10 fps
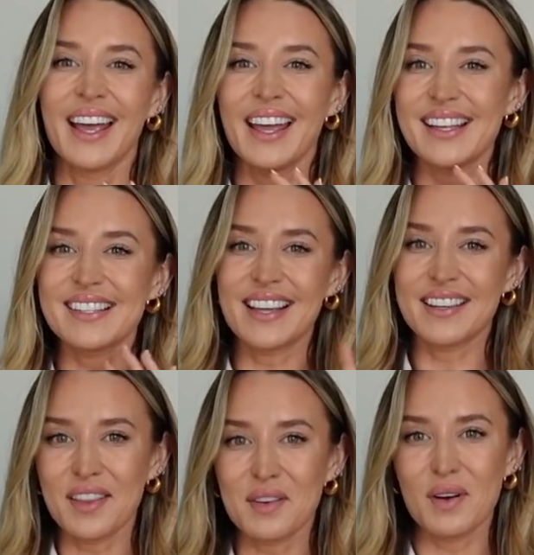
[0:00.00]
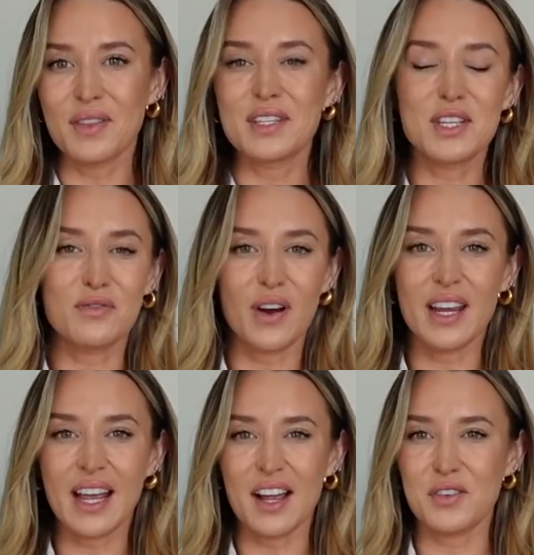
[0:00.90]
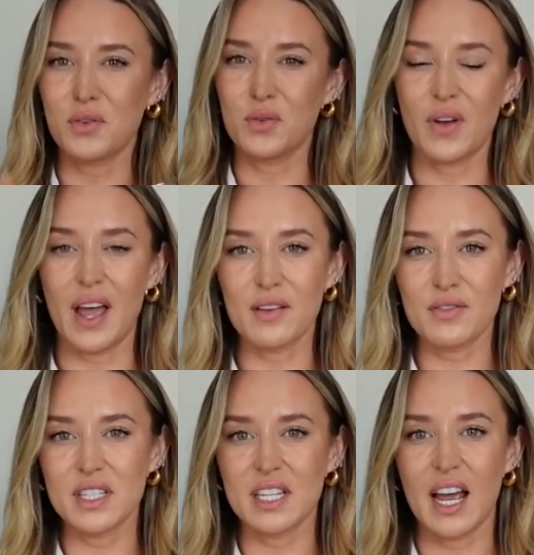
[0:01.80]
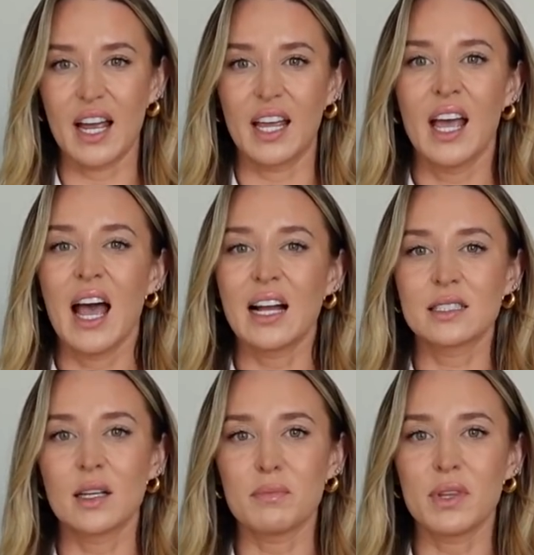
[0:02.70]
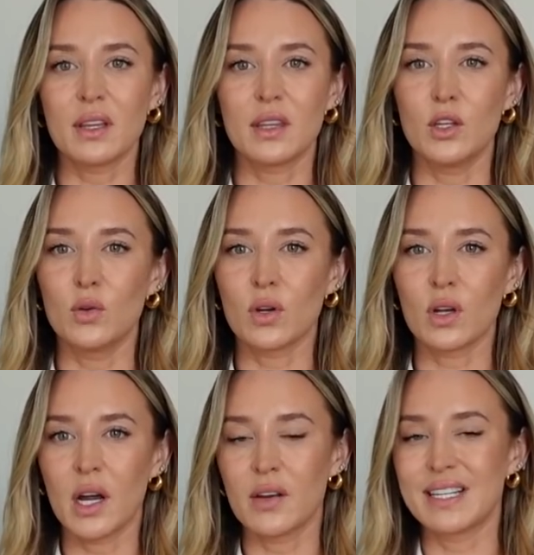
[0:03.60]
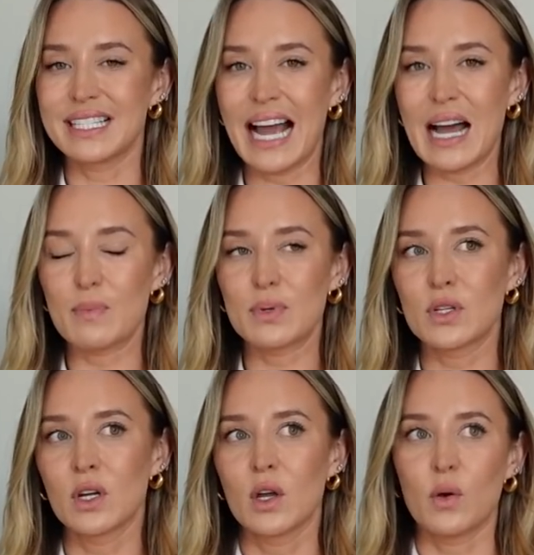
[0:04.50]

is another one that's just very casual for every day and something that you can kind of adapt